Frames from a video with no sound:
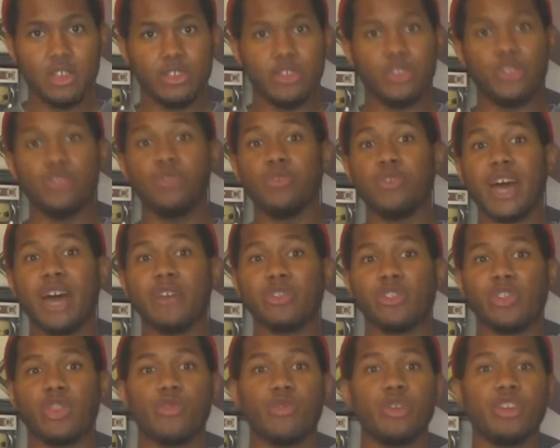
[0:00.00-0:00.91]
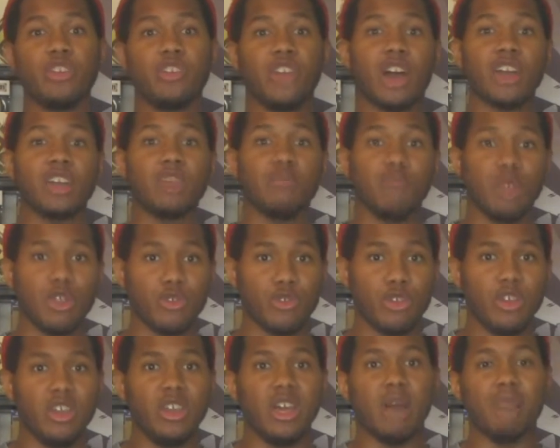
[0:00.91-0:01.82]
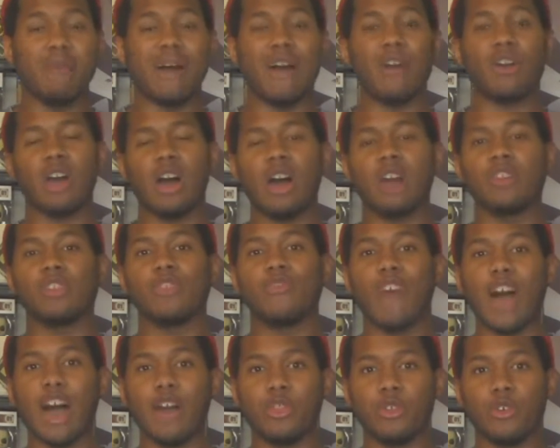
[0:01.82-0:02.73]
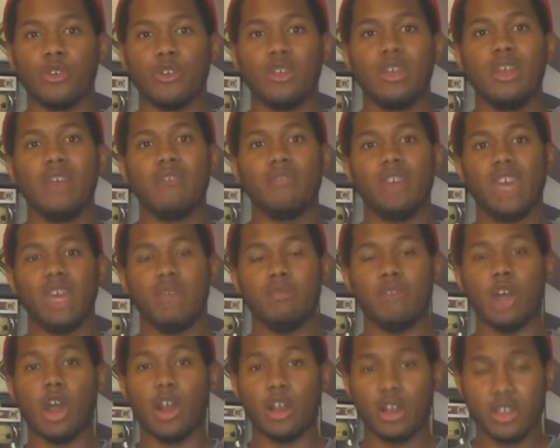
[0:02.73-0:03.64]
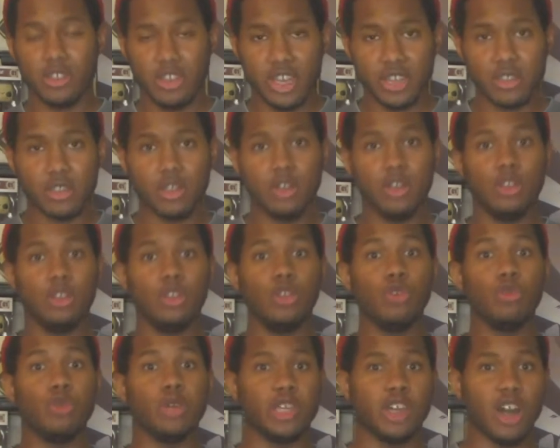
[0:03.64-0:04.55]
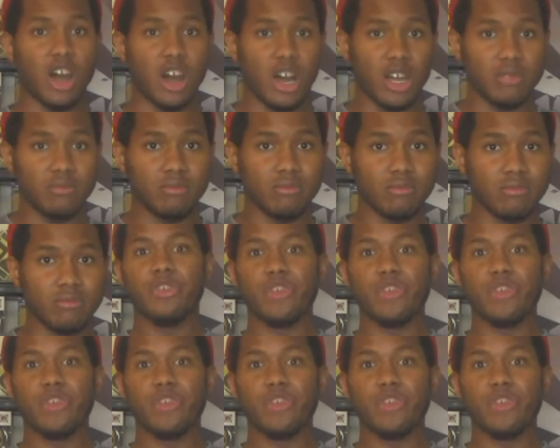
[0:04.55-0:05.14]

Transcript: the 2003 documentary about Kahn's father, famed architect Louis Kahn.